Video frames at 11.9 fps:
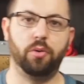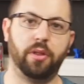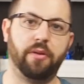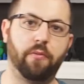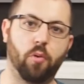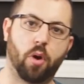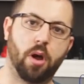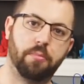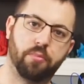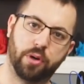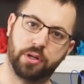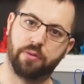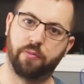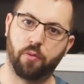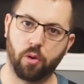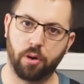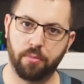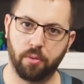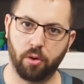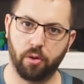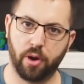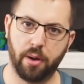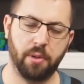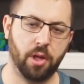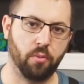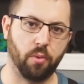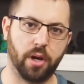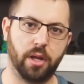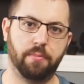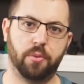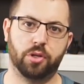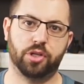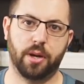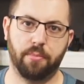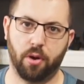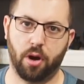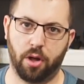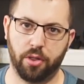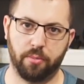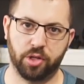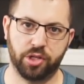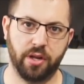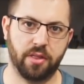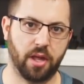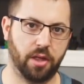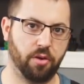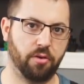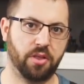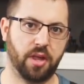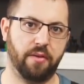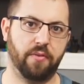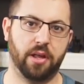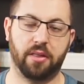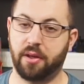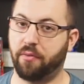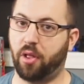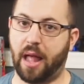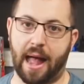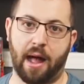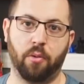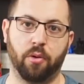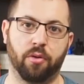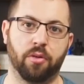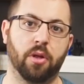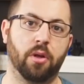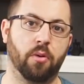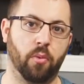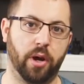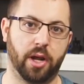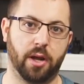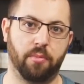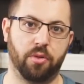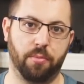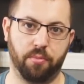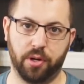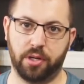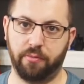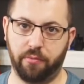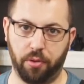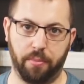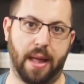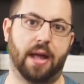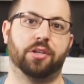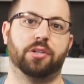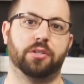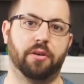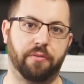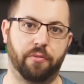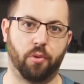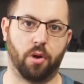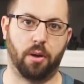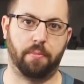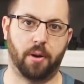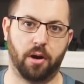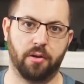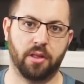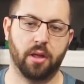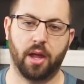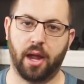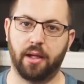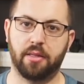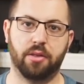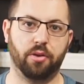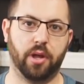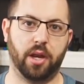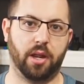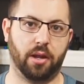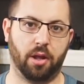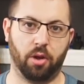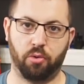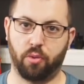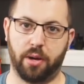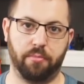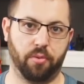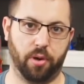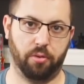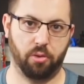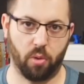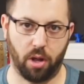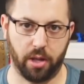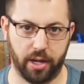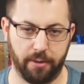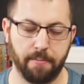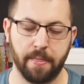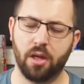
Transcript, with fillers: do the Voron Print It Forward program run Input Shaper on their machines and they're saving several hours when it comes to printing full batches of Voron parts and still getting great print quality.